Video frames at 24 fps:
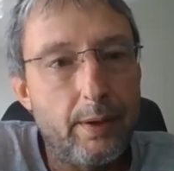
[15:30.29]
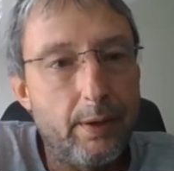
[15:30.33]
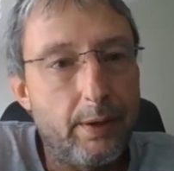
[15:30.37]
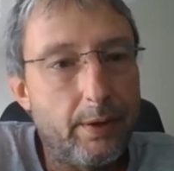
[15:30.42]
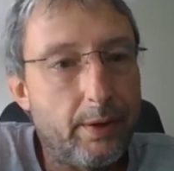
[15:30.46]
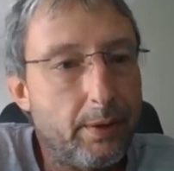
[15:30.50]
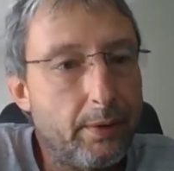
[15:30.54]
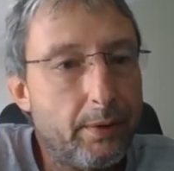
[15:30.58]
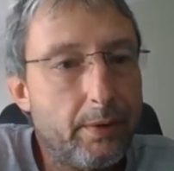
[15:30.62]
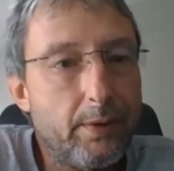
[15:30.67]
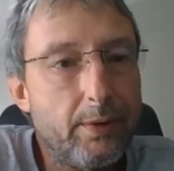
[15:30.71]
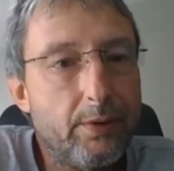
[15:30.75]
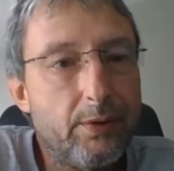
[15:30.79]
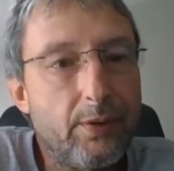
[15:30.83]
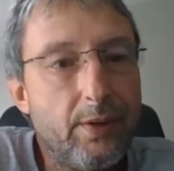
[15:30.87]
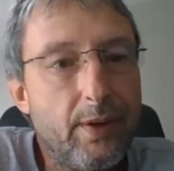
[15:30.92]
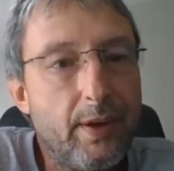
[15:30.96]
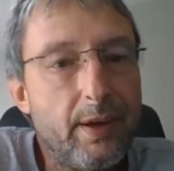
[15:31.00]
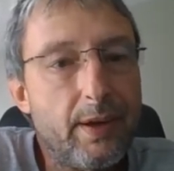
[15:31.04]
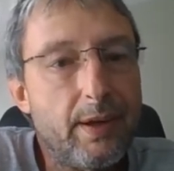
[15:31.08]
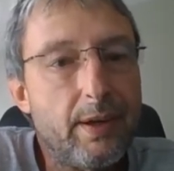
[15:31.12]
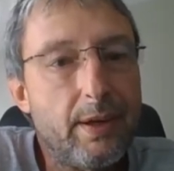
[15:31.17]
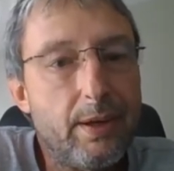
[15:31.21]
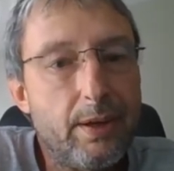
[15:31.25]
There is a
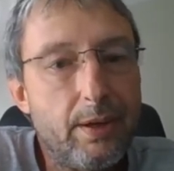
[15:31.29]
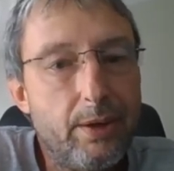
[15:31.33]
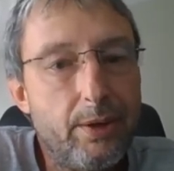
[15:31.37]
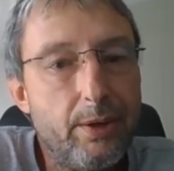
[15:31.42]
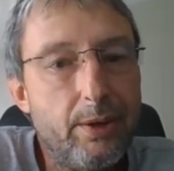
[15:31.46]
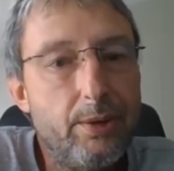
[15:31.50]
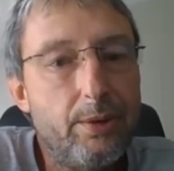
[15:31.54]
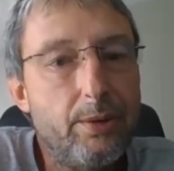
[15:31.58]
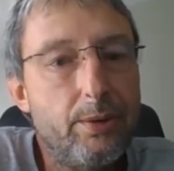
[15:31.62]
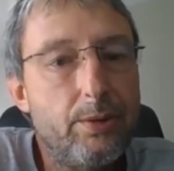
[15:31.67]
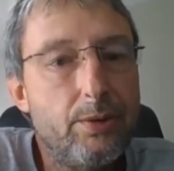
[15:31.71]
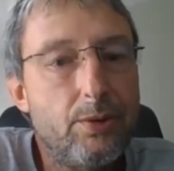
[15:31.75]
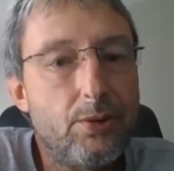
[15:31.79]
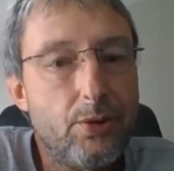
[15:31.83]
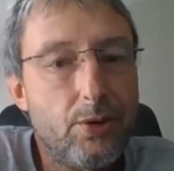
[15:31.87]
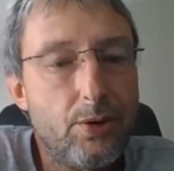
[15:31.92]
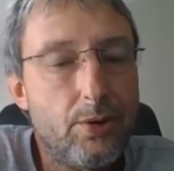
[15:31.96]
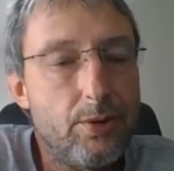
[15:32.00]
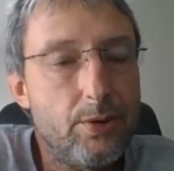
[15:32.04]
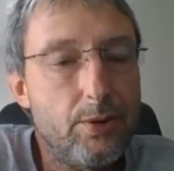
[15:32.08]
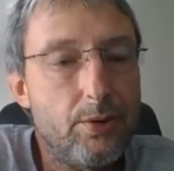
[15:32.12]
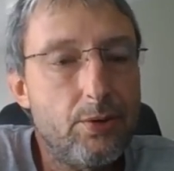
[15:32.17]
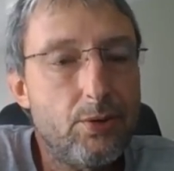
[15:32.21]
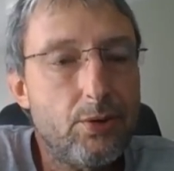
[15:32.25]

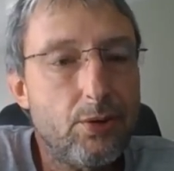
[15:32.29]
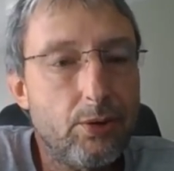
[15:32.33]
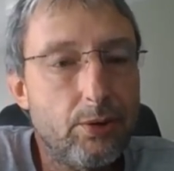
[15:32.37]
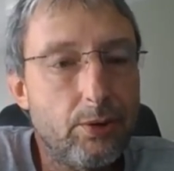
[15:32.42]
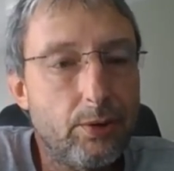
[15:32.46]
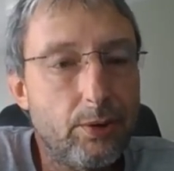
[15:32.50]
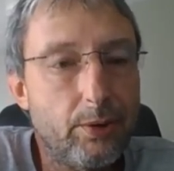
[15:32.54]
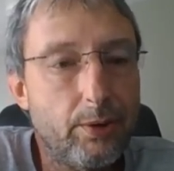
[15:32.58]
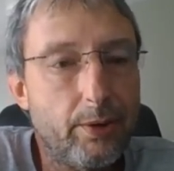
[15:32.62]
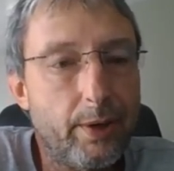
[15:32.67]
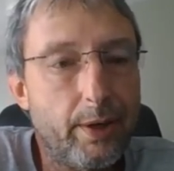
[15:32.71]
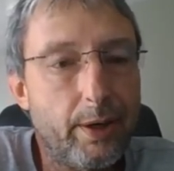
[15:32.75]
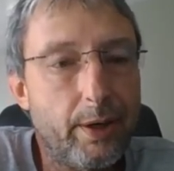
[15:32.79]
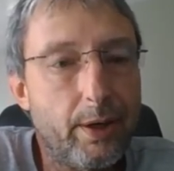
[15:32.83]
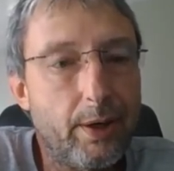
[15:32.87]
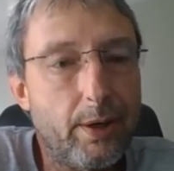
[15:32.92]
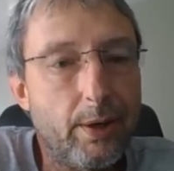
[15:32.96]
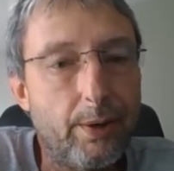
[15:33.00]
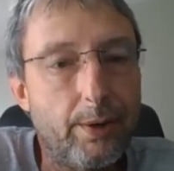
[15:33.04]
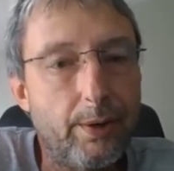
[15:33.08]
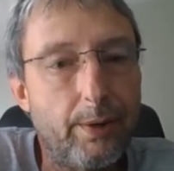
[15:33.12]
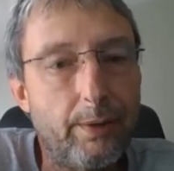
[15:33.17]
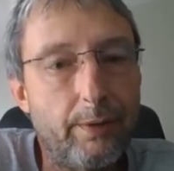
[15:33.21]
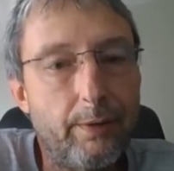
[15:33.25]
huge learning
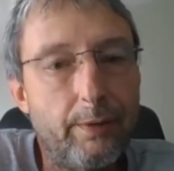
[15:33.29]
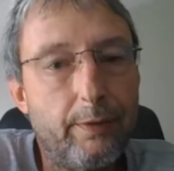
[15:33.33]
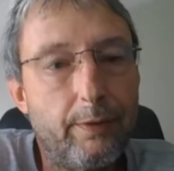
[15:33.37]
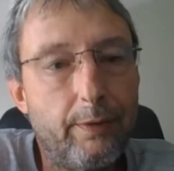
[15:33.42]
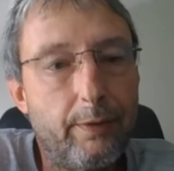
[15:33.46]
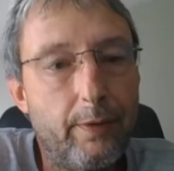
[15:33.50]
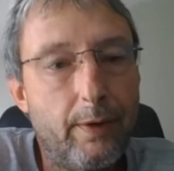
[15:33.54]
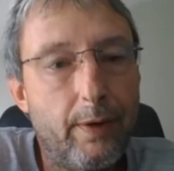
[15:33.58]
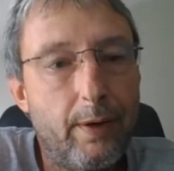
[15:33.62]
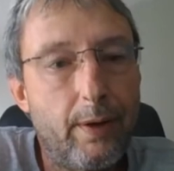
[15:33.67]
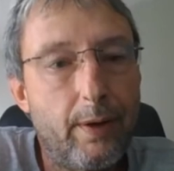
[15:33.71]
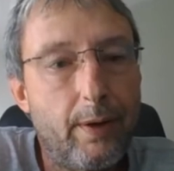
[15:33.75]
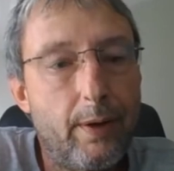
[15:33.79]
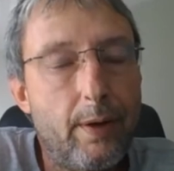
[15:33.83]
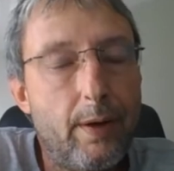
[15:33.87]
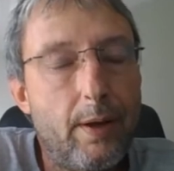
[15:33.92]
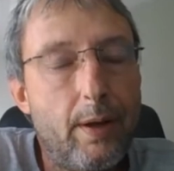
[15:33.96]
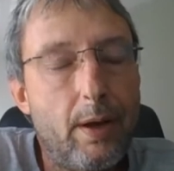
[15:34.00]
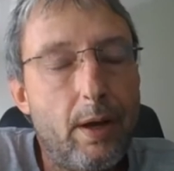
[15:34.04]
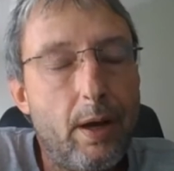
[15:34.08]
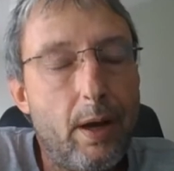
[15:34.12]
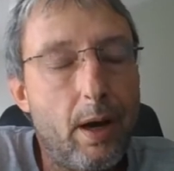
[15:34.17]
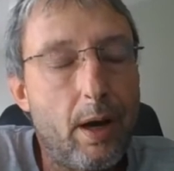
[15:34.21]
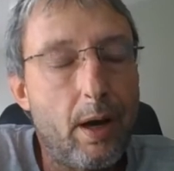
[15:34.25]
curve
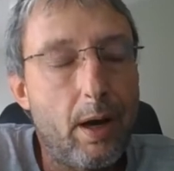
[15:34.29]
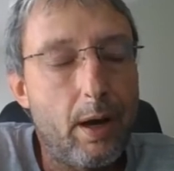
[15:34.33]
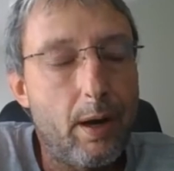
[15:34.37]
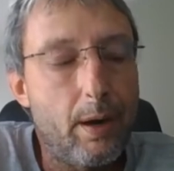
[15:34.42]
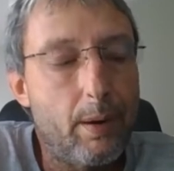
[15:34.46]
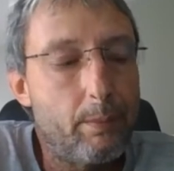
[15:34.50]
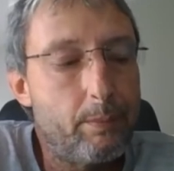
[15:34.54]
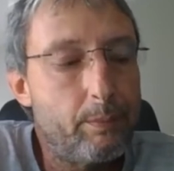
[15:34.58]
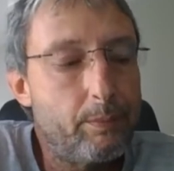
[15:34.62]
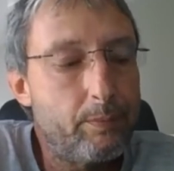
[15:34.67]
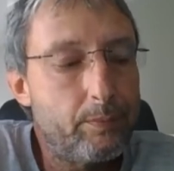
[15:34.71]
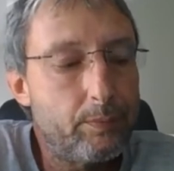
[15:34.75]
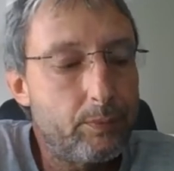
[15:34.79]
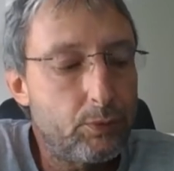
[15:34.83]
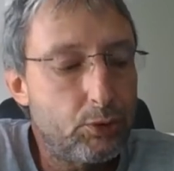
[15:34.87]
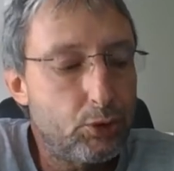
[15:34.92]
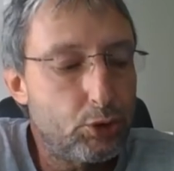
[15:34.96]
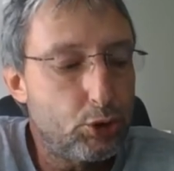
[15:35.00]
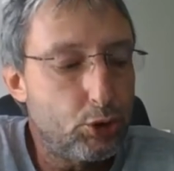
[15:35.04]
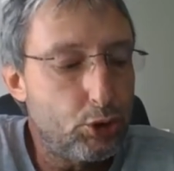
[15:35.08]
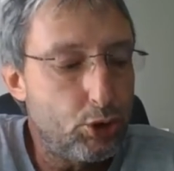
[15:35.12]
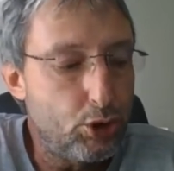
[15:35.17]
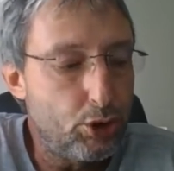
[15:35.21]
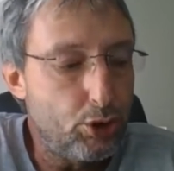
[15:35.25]

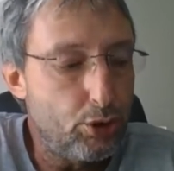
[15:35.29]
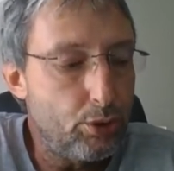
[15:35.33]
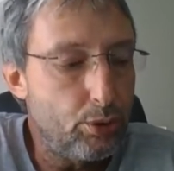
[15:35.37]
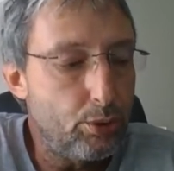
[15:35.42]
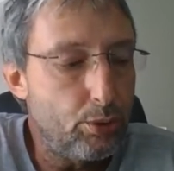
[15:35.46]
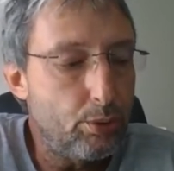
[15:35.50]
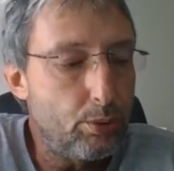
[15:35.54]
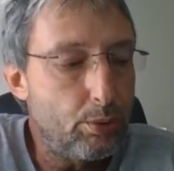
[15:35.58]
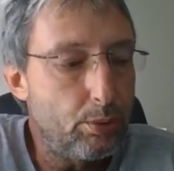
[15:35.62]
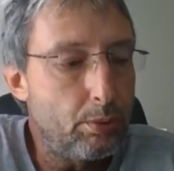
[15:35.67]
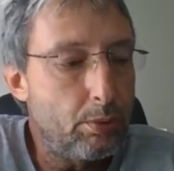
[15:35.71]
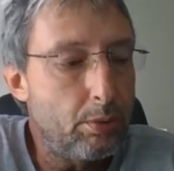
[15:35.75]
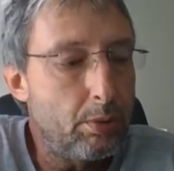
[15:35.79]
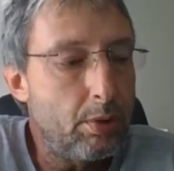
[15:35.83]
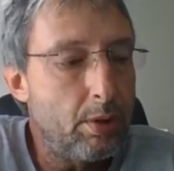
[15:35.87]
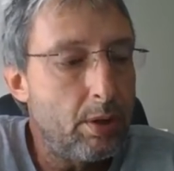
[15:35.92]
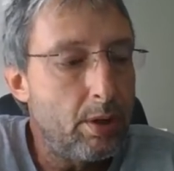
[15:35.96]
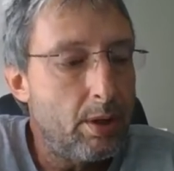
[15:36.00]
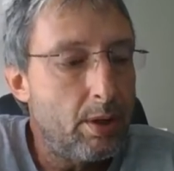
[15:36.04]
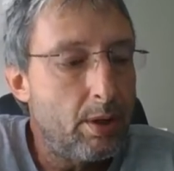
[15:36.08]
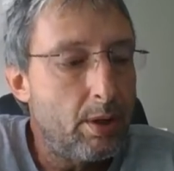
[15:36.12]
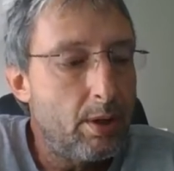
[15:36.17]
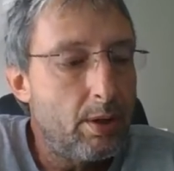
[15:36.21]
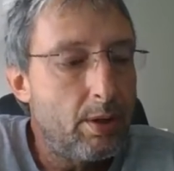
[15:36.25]
to
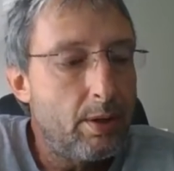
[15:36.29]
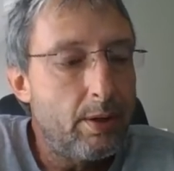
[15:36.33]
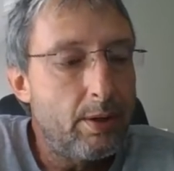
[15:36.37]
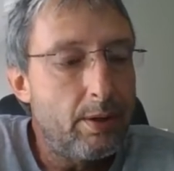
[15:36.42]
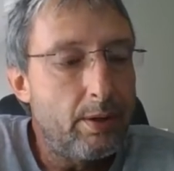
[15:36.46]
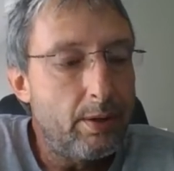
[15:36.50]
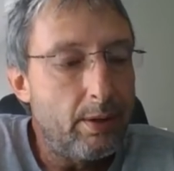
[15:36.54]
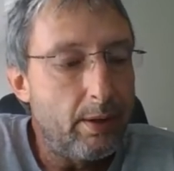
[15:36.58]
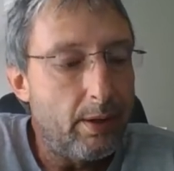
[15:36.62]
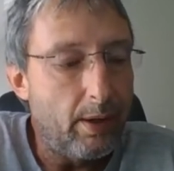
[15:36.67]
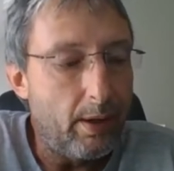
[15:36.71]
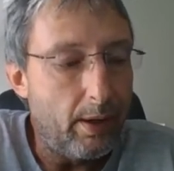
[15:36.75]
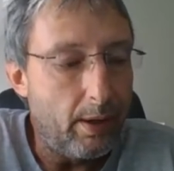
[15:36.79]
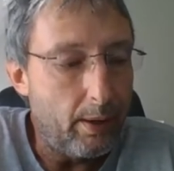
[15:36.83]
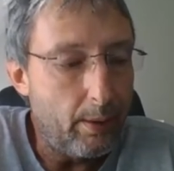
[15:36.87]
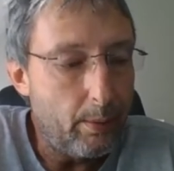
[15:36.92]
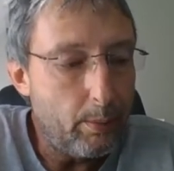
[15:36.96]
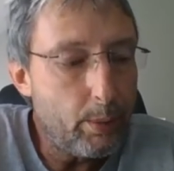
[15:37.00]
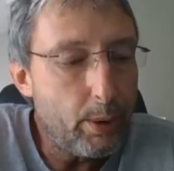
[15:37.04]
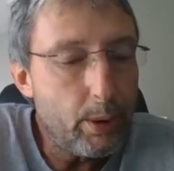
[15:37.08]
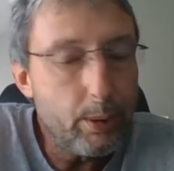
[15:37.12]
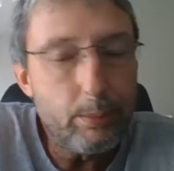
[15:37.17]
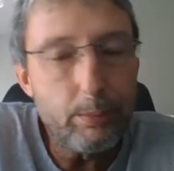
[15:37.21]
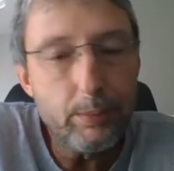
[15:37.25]

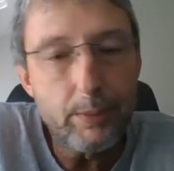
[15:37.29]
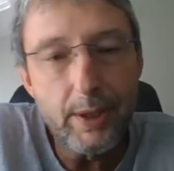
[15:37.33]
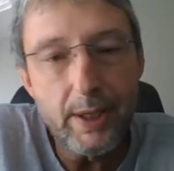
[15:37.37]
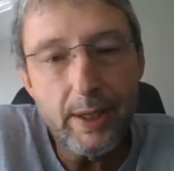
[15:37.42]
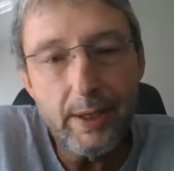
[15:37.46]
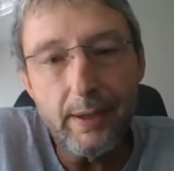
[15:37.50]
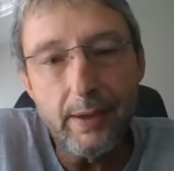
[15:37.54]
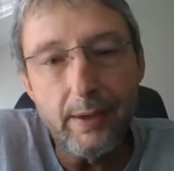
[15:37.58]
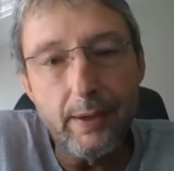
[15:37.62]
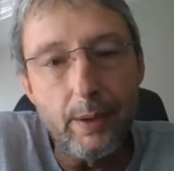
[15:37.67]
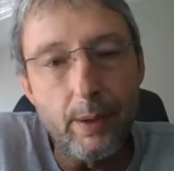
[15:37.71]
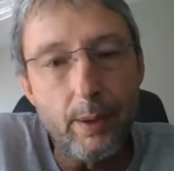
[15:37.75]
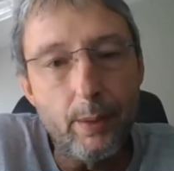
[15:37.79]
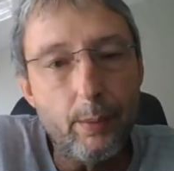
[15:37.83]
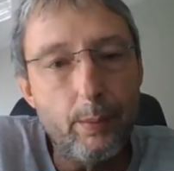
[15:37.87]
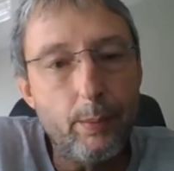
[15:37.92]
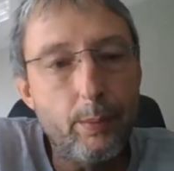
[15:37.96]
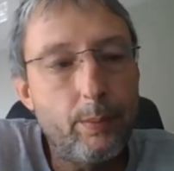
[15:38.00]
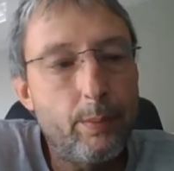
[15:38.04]
MMDM,